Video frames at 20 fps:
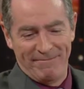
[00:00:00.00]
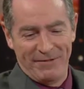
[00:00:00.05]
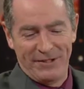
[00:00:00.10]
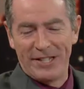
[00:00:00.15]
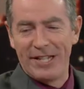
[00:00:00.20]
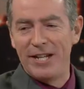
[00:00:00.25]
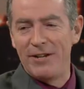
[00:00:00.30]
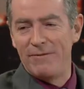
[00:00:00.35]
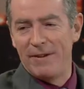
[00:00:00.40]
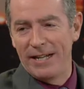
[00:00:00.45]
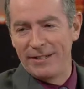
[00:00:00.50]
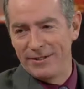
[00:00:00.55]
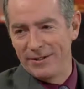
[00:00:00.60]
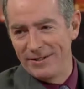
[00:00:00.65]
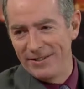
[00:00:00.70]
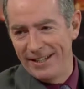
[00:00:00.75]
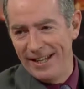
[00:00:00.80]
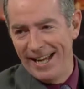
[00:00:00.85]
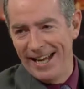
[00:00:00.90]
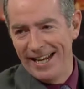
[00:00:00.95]
ski
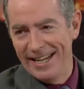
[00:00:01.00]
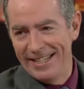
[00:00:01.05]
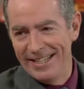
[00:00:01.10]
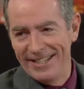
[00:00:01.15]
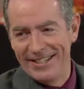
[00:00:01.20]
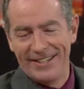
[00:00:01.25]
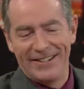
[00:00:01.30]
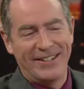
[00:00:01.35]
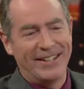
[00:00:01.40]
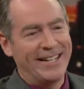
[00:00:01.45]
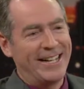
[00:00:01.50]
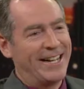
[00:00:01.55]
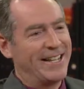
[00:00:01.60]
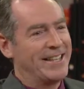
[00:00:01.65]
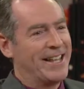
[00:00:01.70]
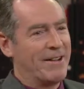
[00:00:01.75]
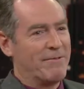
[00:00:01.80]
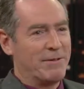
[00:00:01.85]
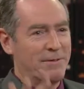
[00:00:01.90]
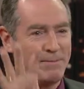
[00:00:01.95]
rental line yeah. You know,
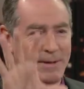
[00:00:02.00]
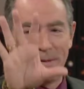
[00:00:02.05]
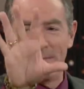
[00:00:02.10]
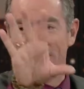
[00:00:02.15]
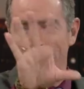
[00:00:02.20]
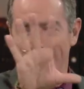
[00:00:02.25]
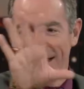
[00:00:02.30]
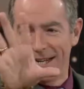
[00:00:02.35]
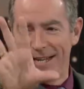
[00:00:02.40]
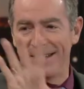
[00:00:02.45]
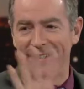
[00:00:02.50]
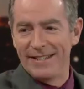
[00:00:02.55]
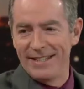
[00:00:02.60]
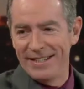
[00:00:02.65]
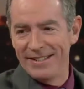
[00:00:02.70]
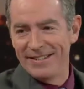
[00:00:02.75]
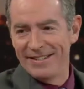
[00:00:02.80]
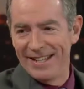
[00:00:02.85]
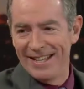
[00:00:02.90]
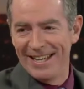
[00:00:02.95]
and they would be playing
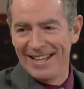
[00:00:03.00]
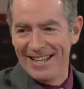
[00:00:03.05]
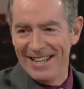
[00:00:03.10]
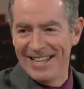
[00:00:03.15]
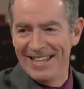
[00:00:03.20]
right. these uh,